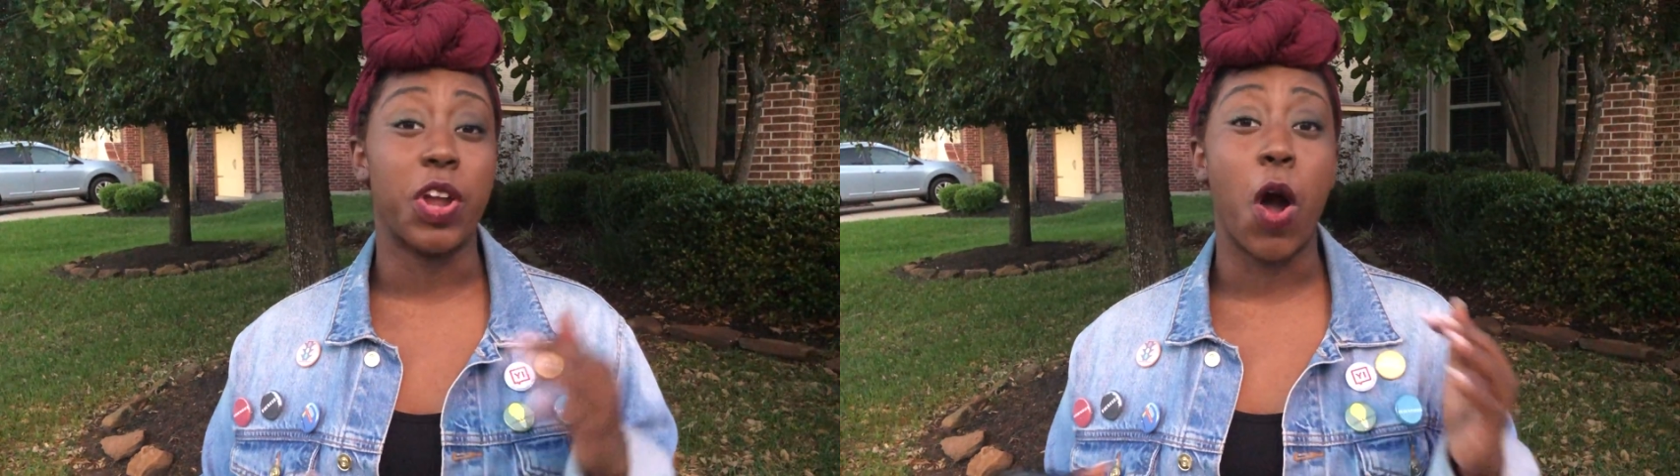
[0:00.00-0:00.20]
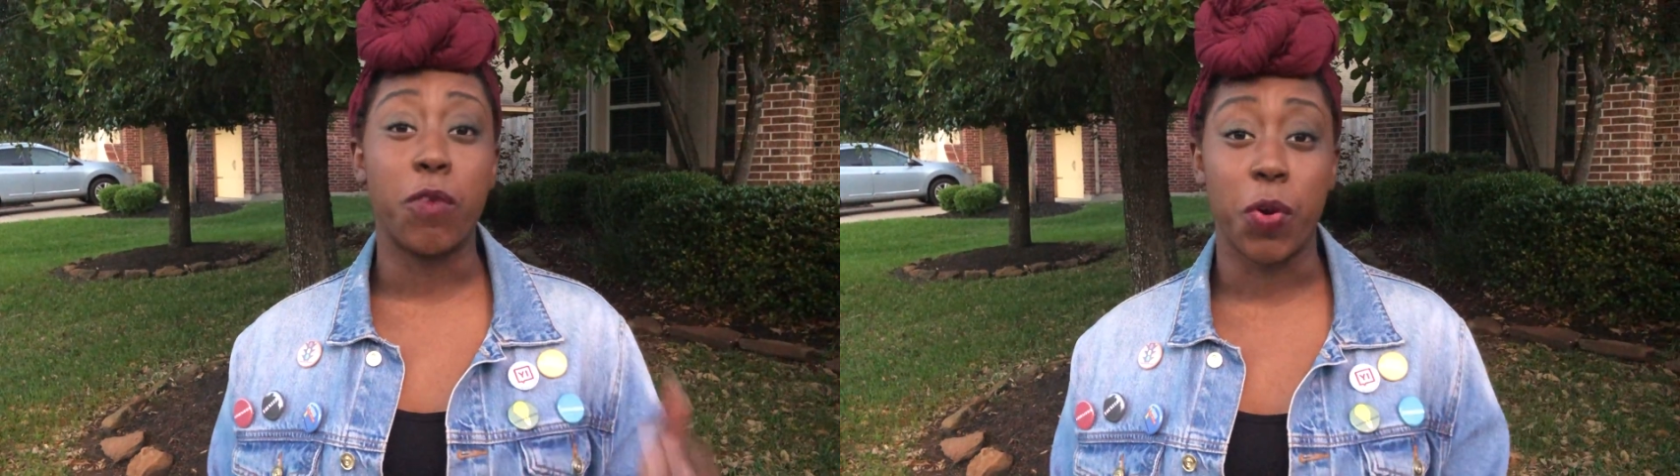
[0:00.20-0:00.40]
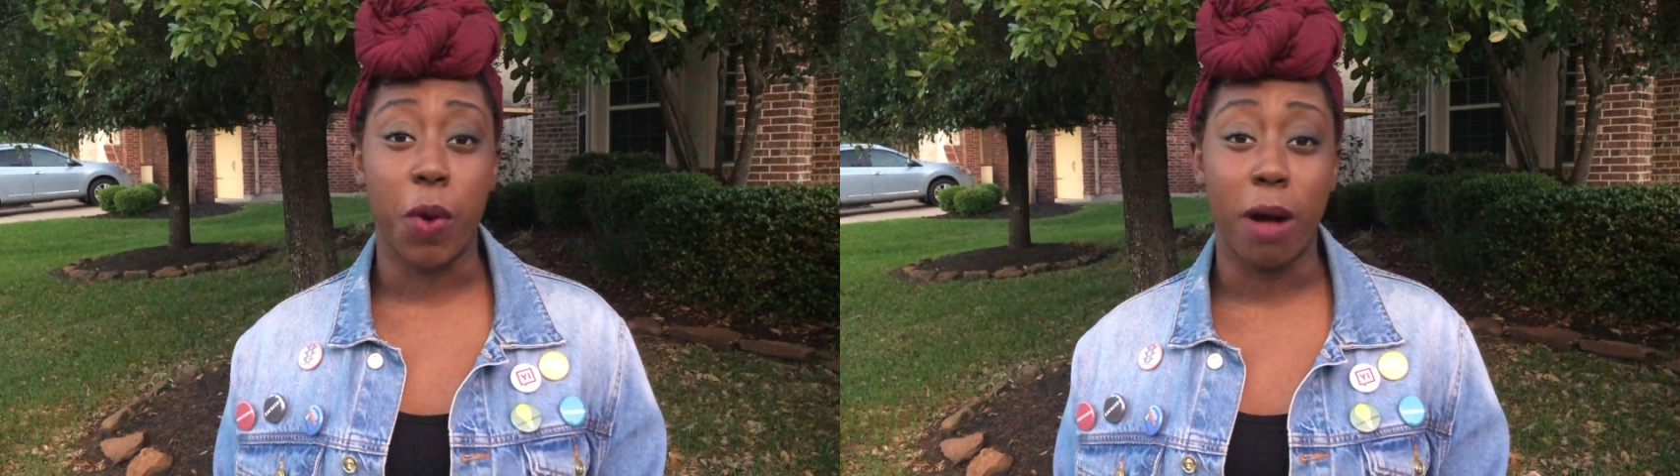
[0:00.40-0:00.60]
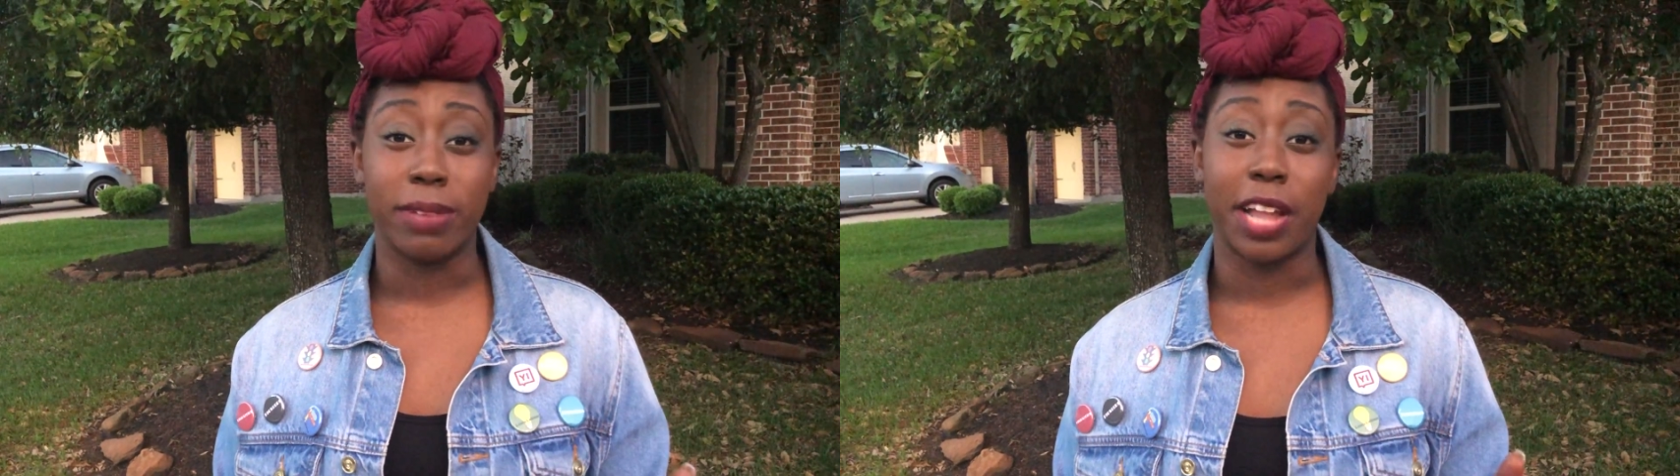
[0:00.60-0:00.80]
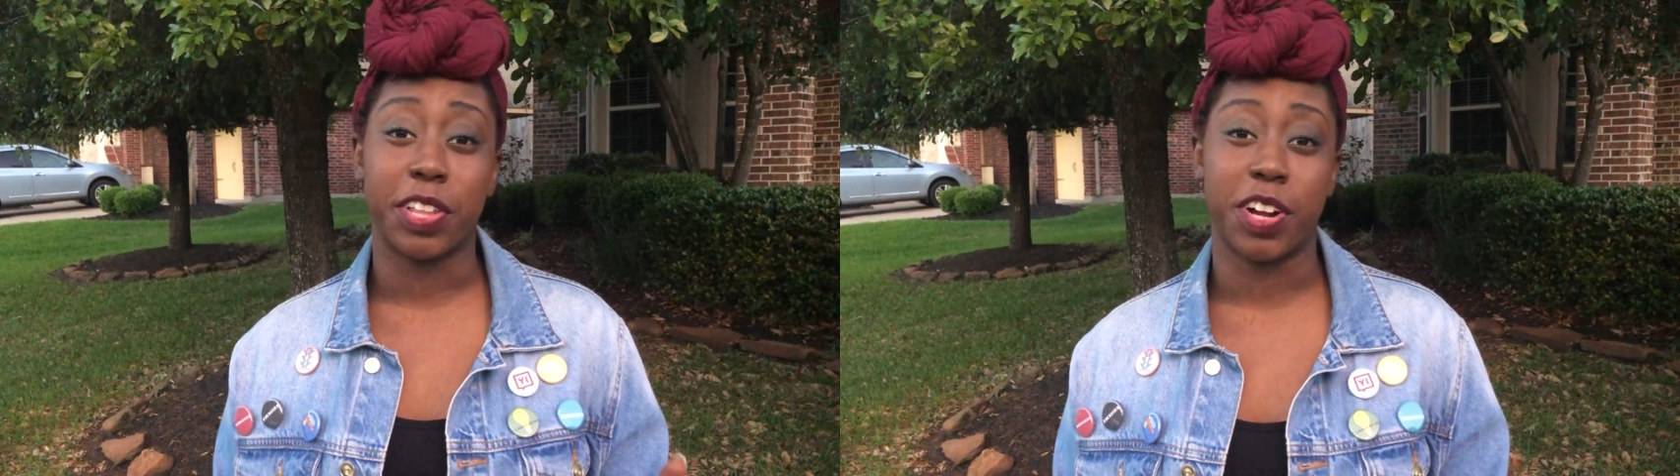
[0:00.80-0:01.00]
and
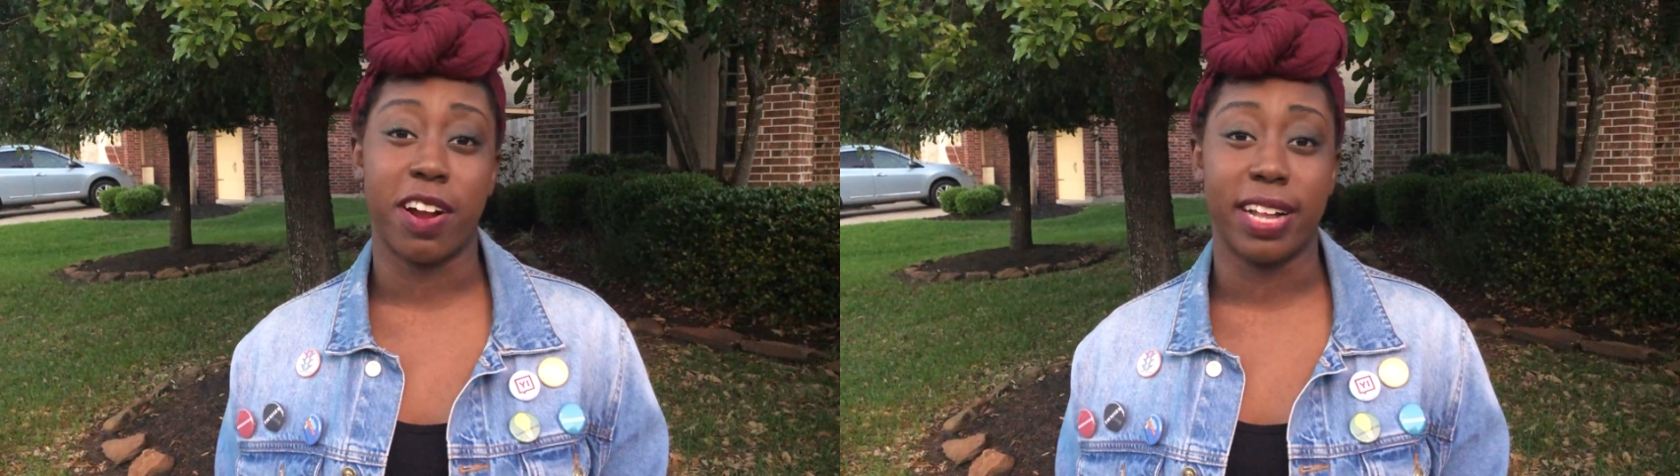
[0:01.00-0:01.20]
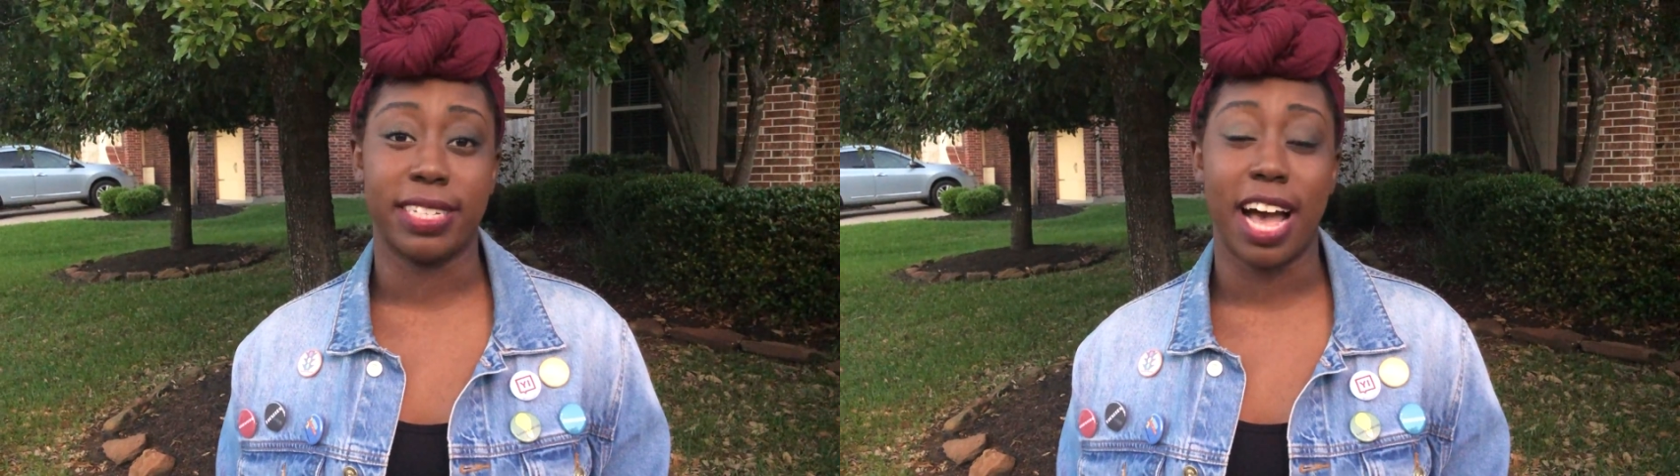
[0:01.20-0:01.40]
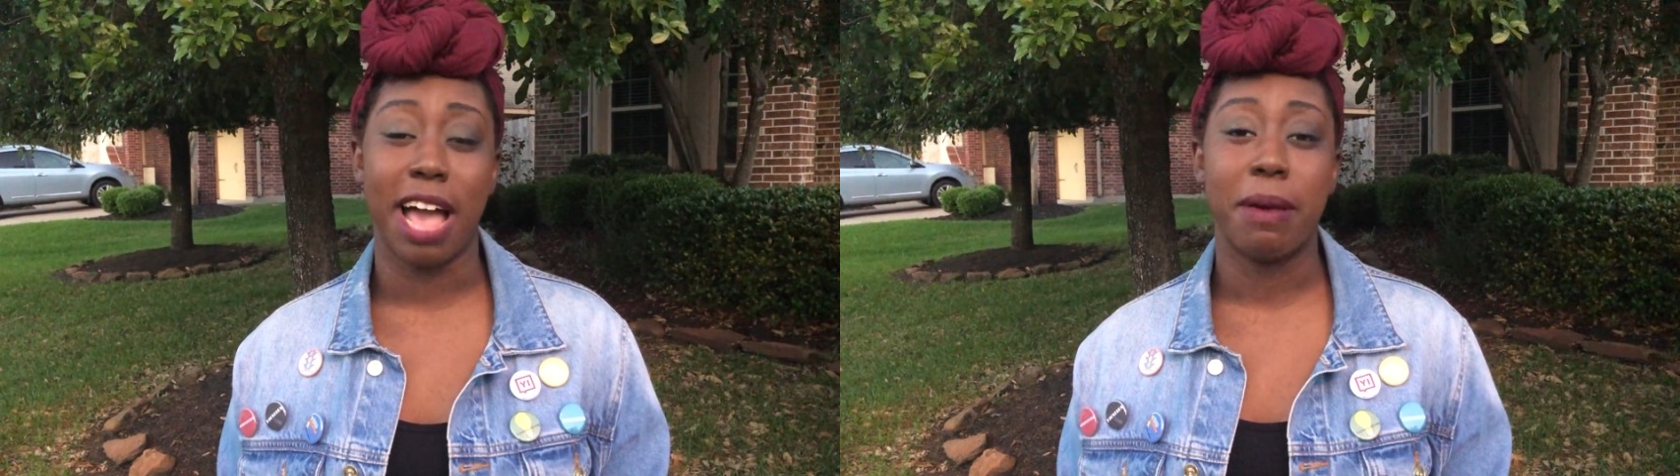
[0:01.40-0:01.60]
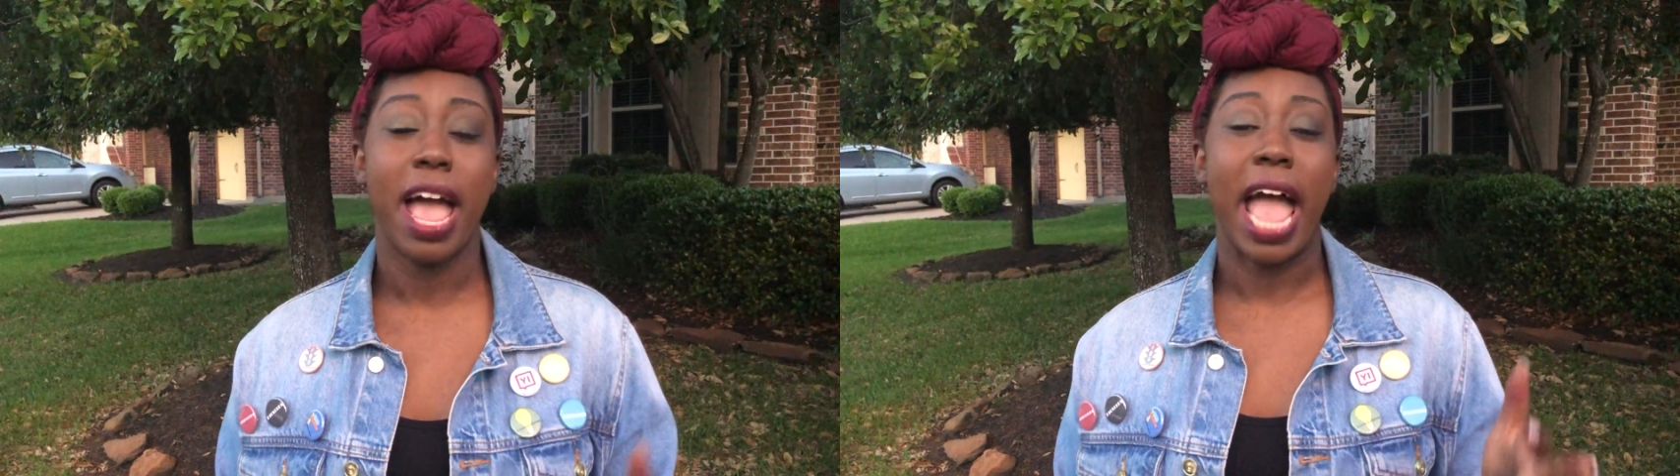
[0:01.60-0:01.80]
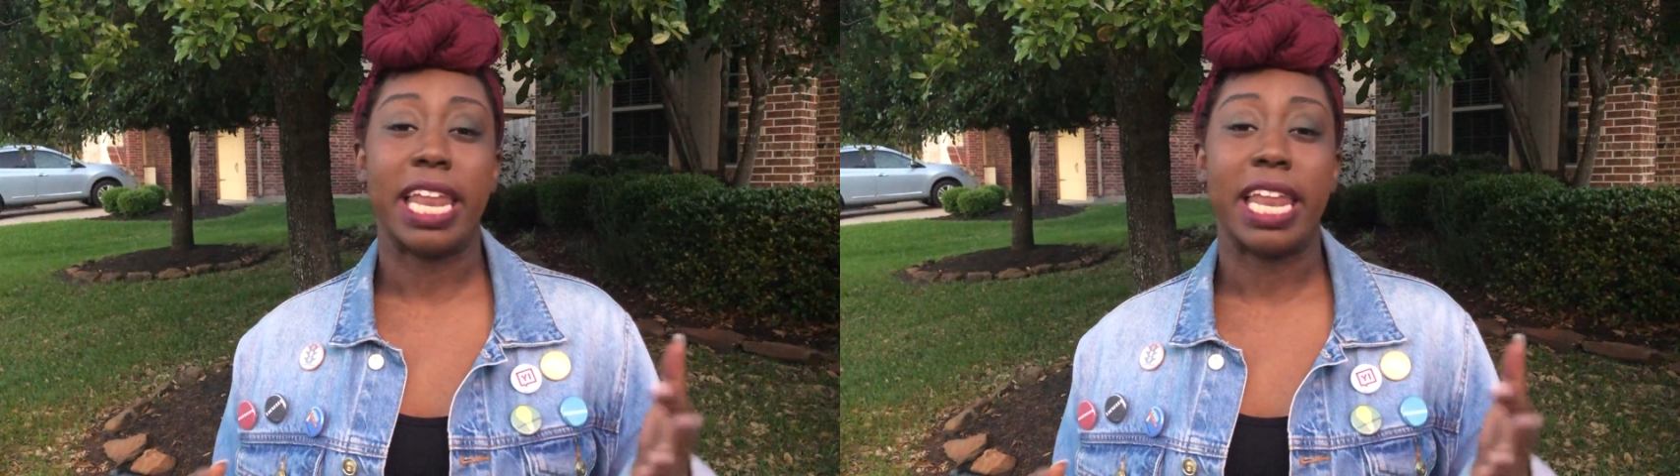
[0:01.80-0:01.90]
overwhelmed at the current time,